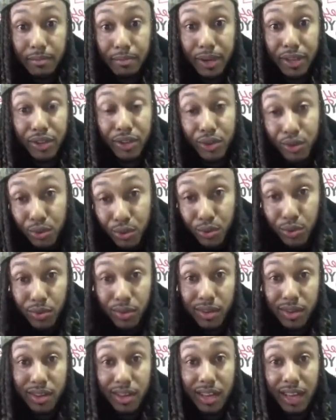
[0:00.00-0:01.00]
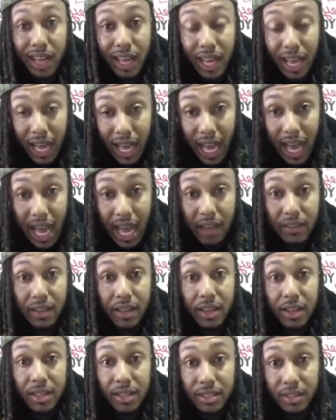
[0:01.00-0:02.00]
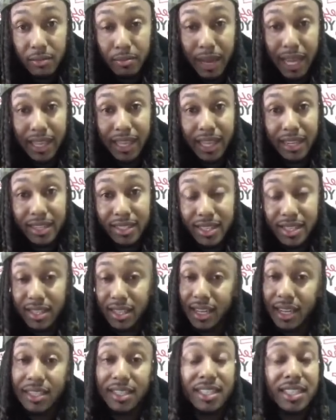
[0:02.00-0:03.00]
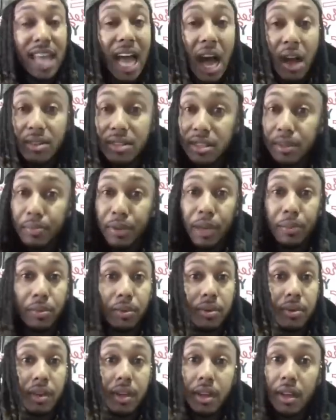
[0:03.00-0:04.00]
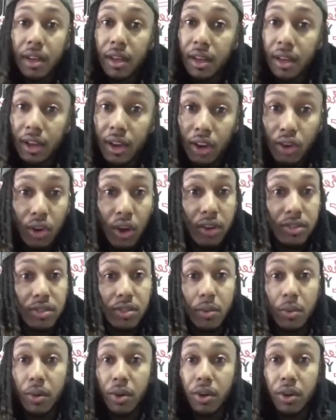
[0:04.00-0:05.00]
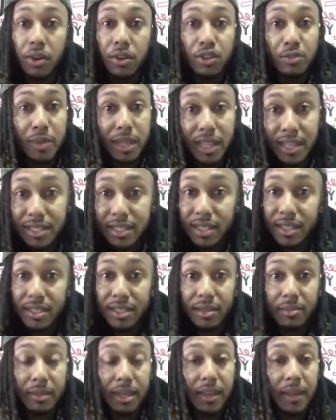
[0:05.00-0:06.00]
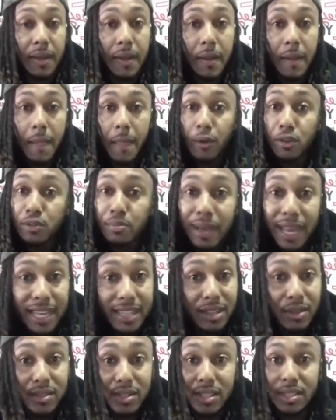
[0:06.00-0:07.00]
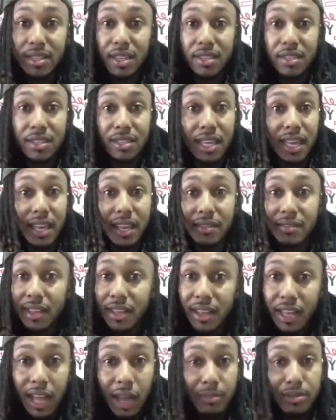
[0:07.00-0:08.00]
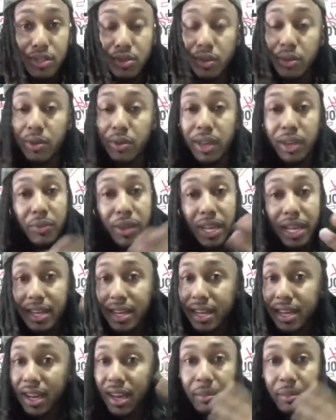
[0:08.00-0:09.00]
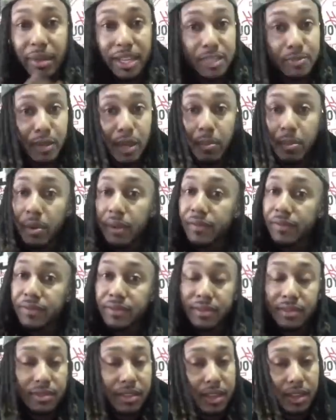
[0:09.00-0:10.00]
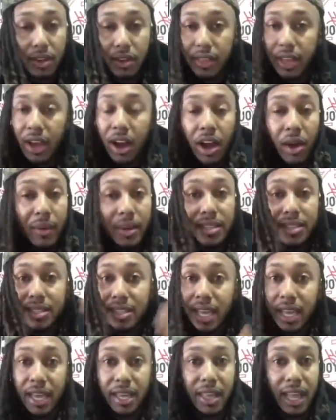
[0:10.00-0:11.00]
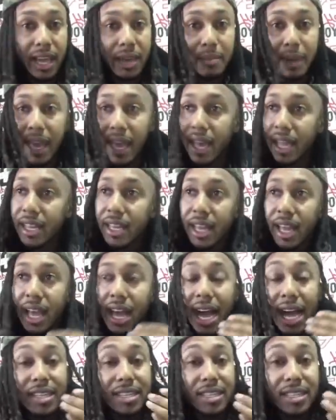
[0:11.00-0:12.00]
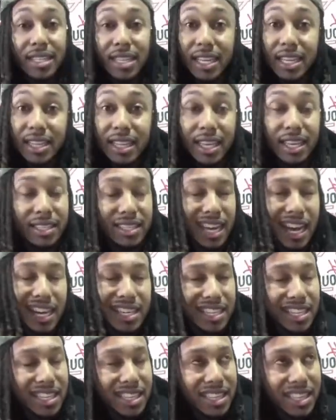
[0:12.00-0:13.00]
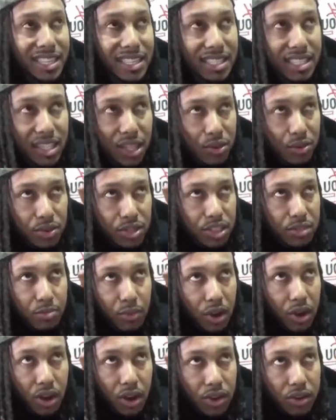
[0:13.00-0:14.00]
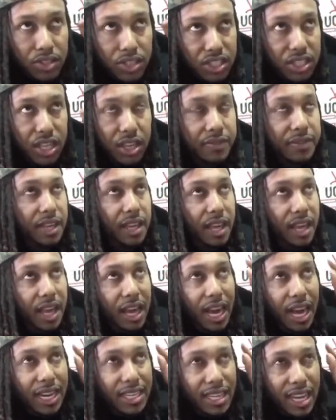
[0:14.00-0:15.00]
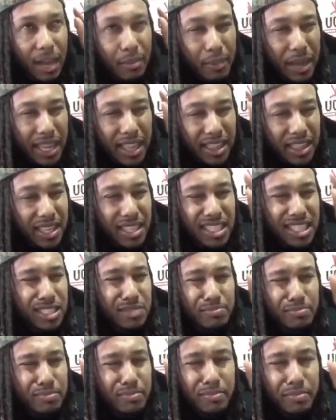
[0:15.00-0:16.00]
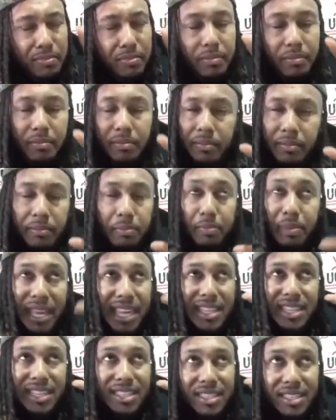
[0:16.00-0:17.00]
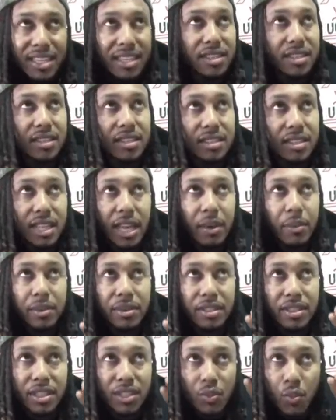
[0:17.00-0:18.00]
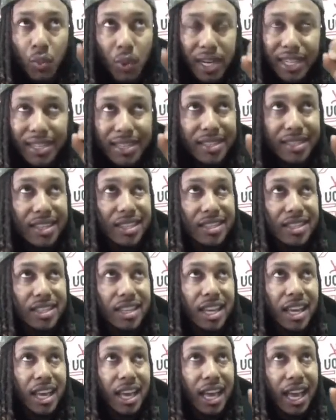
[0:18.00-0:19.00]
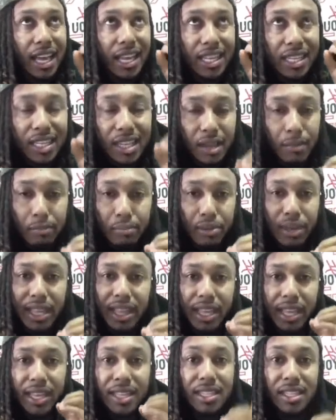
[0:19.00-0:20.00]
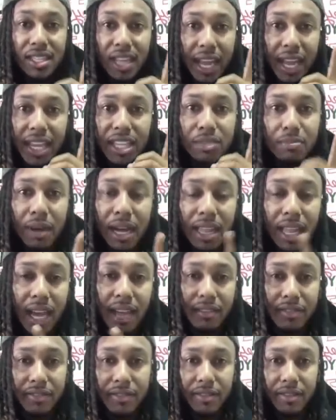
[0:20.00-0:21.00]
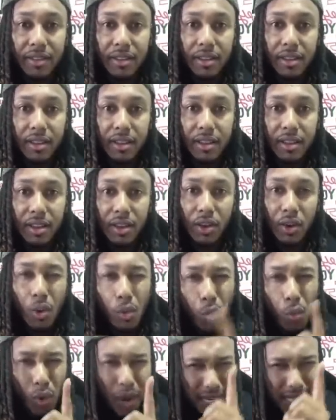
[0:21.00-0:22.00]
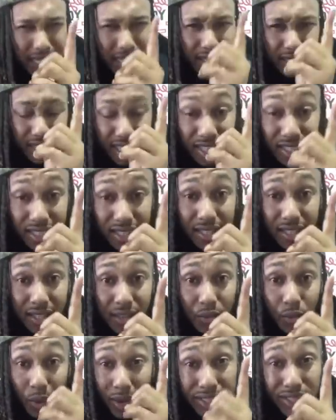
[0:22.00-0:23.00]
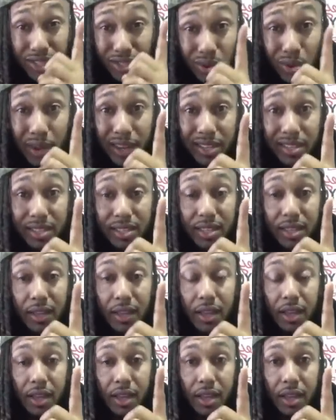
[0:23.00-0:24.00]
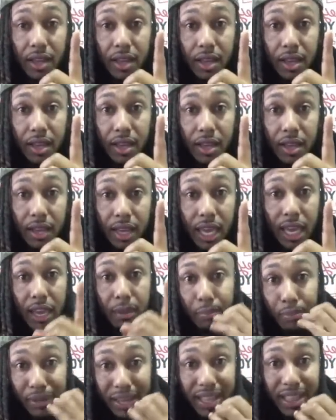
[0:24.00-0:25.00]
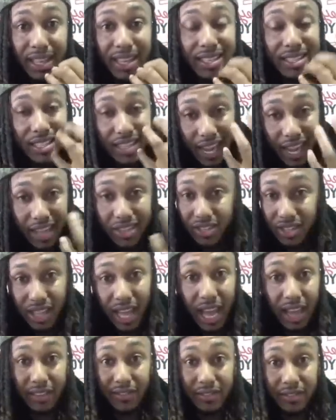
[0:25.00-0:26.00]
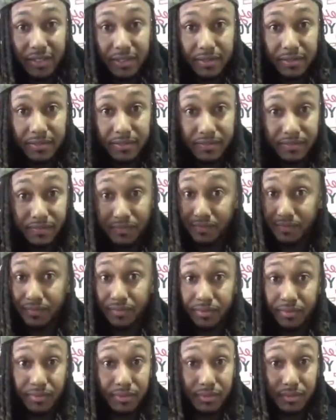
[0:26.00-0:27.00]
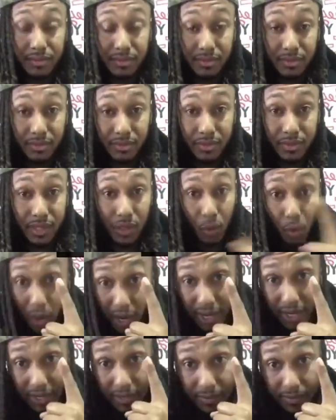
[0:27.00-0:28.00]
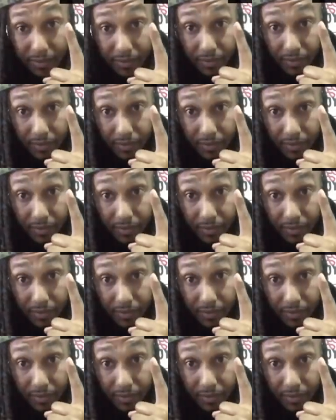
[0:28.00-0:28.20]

But you have to make that decision. There's thousands of people across the world who's been listening to me, who's made those decisions. And I'm sure you can read in the comments. People have, you know, they always say it like, man, I just did this. I did this little small shift. I made this big decision that was just one decision, and it completely changed my life. One decision, one choice can completely change your life. One,